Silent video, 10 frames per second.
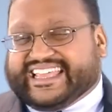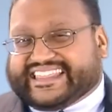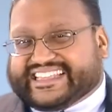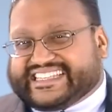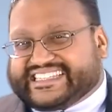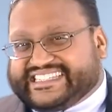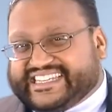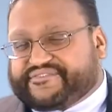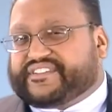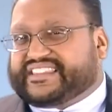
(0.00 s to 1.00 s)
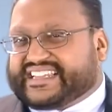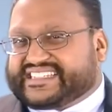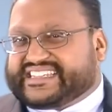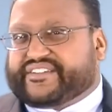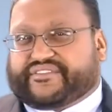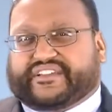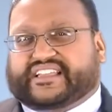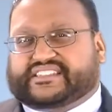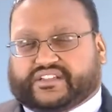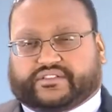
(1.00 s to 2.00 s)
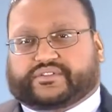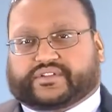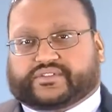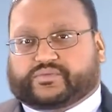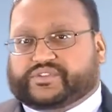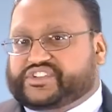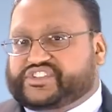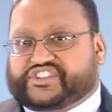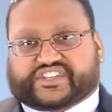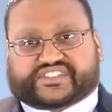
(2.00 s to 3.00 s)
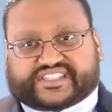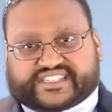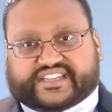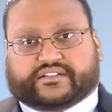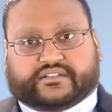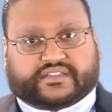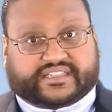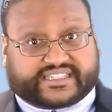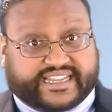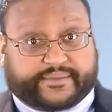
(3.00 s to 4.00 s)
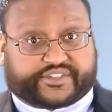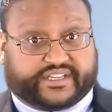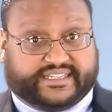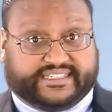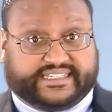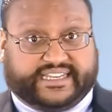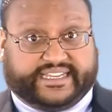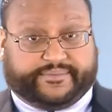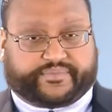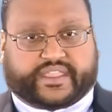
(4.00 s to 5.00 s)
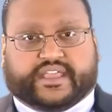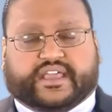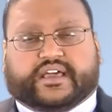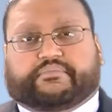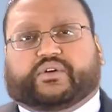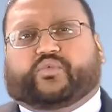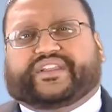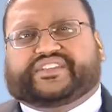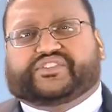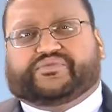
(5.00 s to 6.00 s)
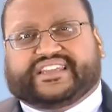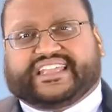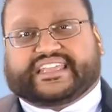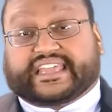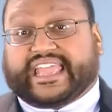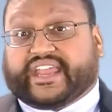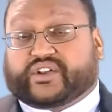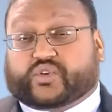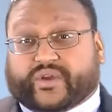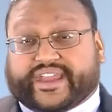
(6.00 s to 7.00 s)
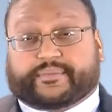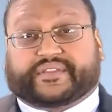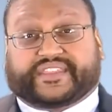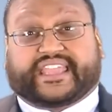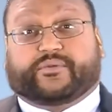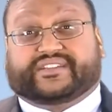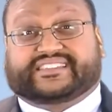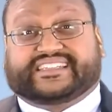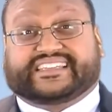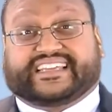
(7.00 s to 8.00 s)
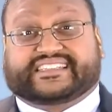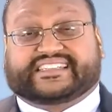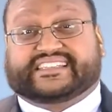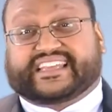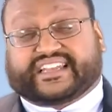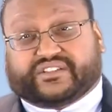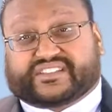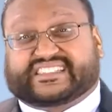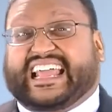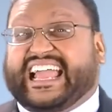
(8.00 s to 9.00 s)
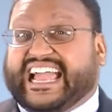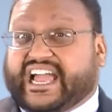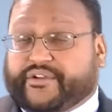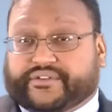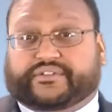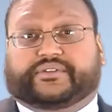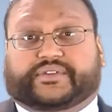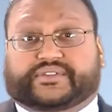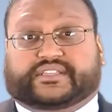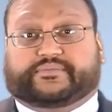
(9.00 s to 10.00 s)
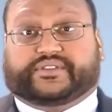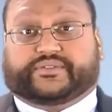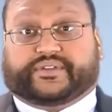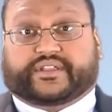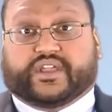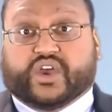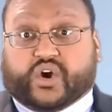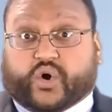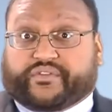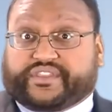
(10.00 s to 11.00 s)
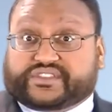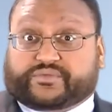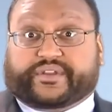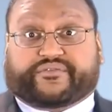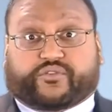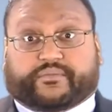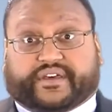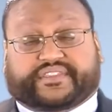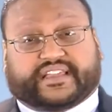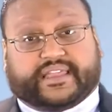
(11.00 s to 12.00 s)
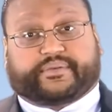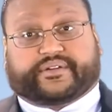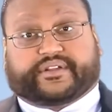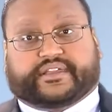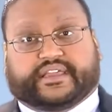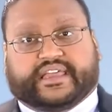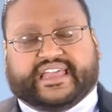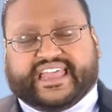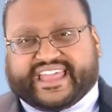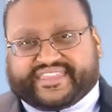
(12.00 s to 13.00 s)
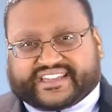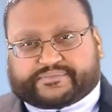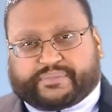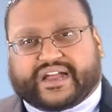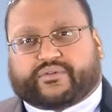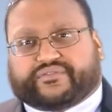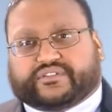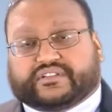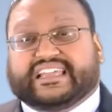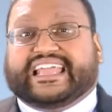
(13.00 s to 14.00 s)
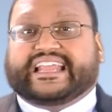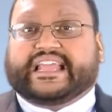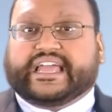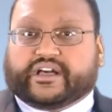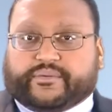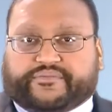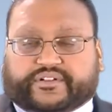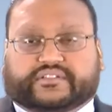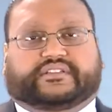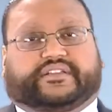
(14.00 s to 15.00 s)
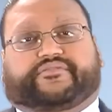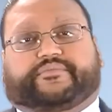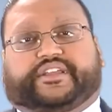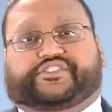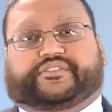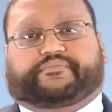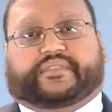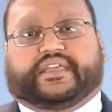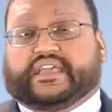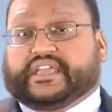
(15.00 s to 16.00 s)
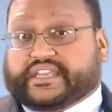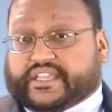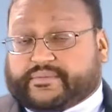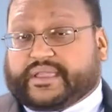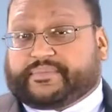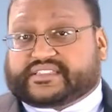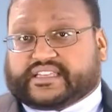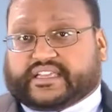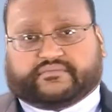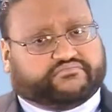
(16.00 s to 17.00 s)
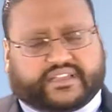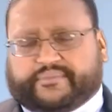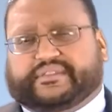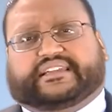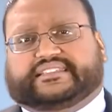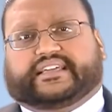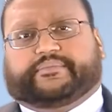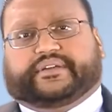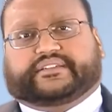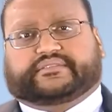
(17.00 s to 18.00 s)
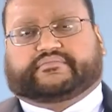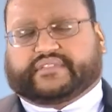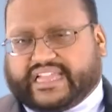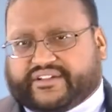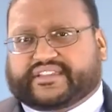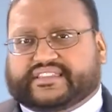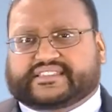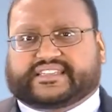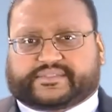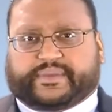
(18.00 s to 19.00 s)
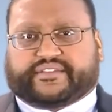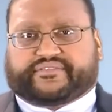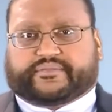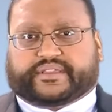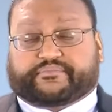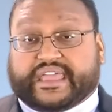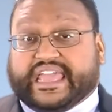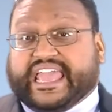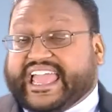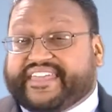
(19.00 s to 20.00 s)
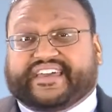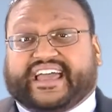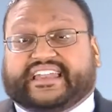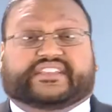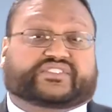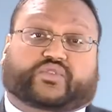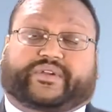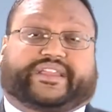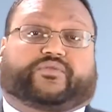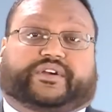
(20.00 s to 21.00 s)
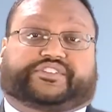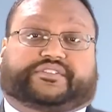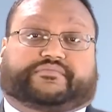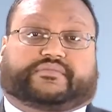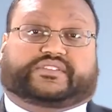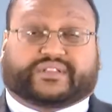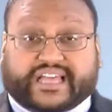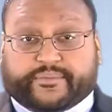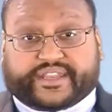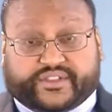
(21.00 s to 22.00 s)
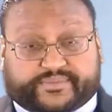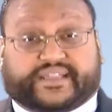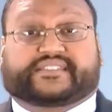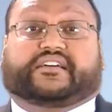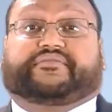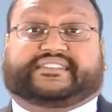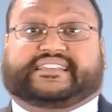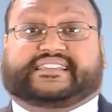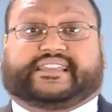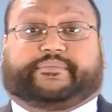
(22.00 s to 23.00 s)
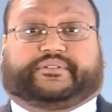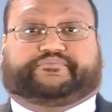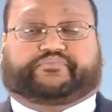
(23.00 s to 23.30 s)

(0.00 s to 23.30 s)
This is different than a standard fasting glucose, which is just a single snapshot in time. But what is unique and great about the A1C test is that it looks at how your glucose has been doing over this 3 to 4 month time period. And that is powerful and helpful information. Now you might be saying, I'm not a diabetic. How can this test benefit me? And that is a great question. So allow me to use myself as an example.